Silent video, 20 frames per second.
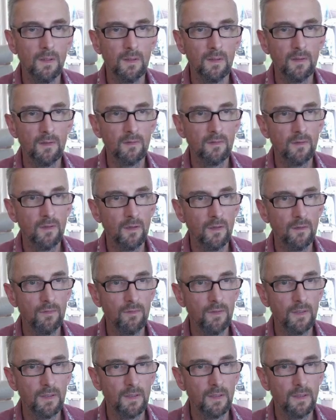So if
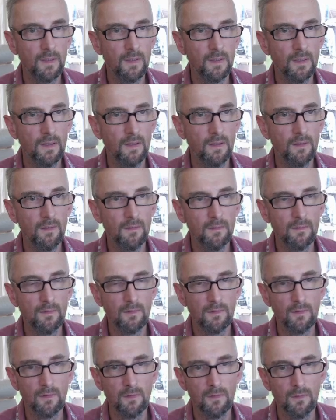I go
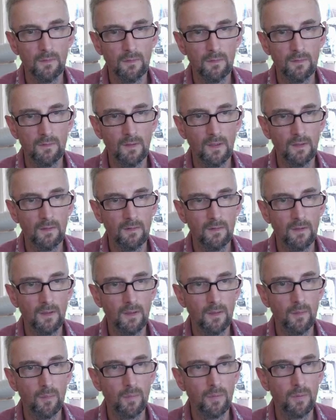to setup,